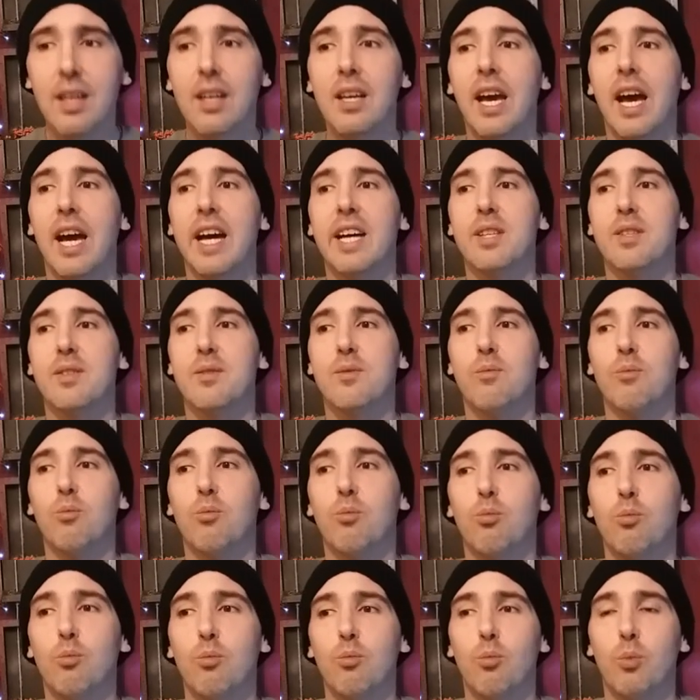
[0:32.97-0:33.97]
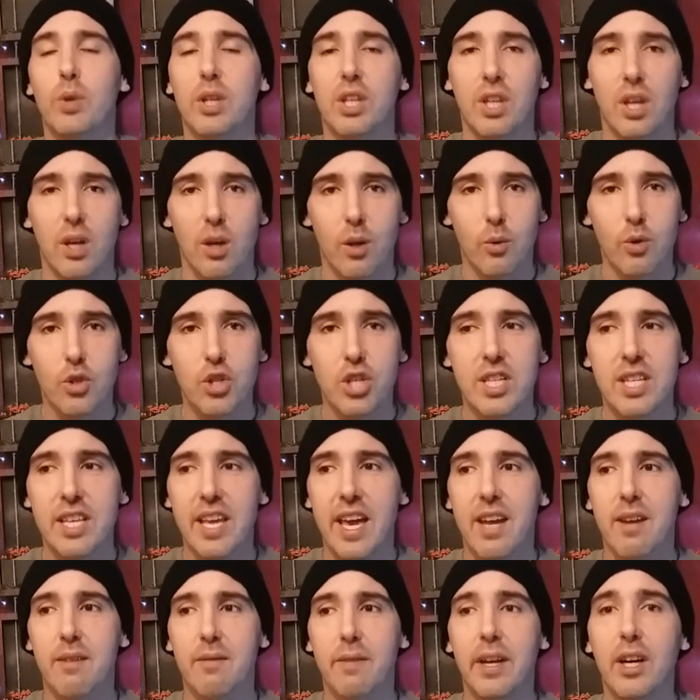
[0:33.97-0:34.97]
As we know, she's
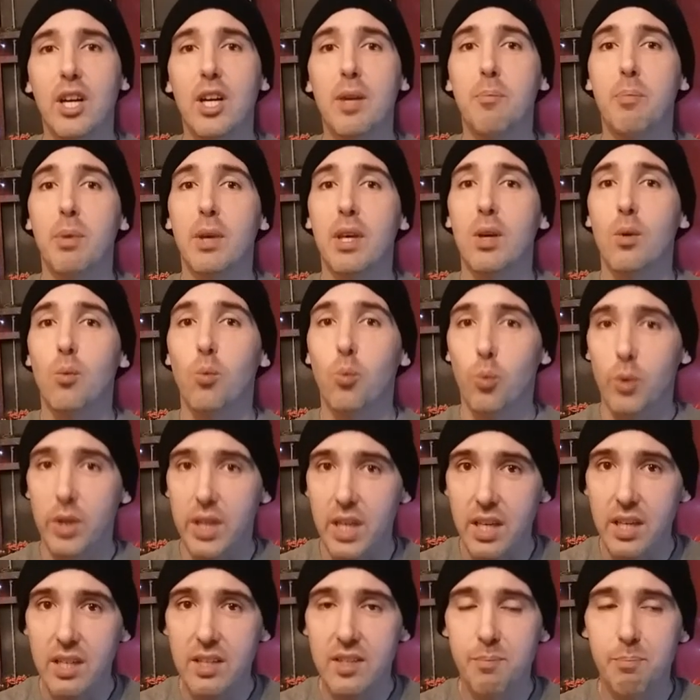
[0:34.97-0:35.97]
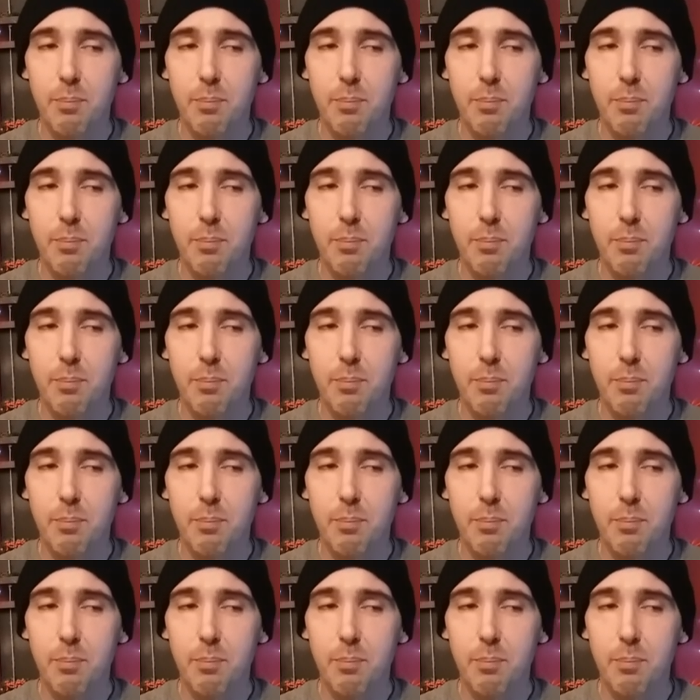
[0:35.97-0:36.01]
had a very big week,